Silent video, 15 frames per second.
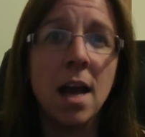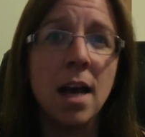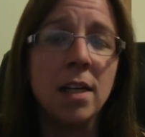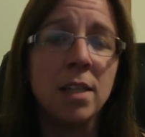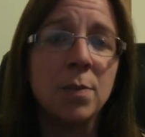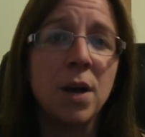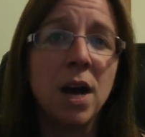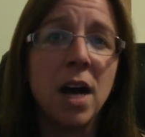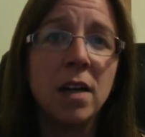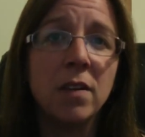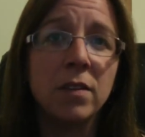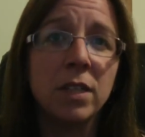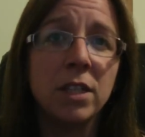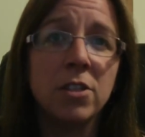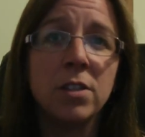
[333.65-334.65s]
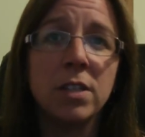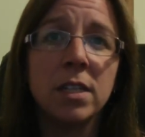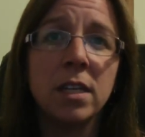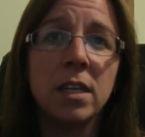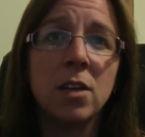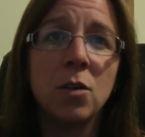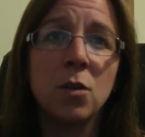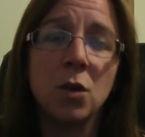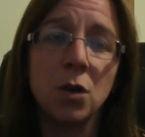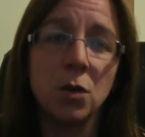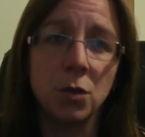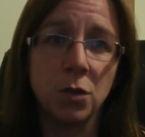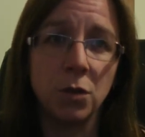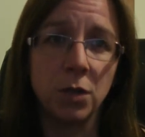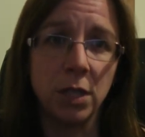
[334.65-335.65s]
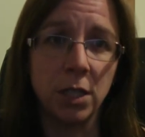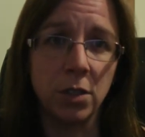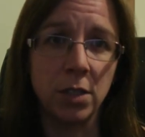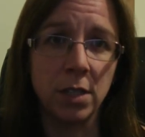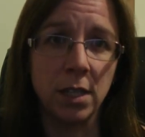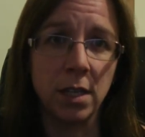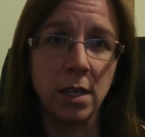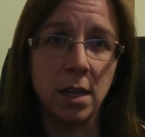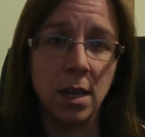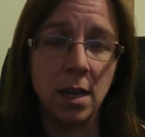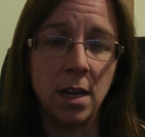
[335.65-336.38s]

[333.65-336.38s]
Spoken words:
as part of literacy or cultural literacy.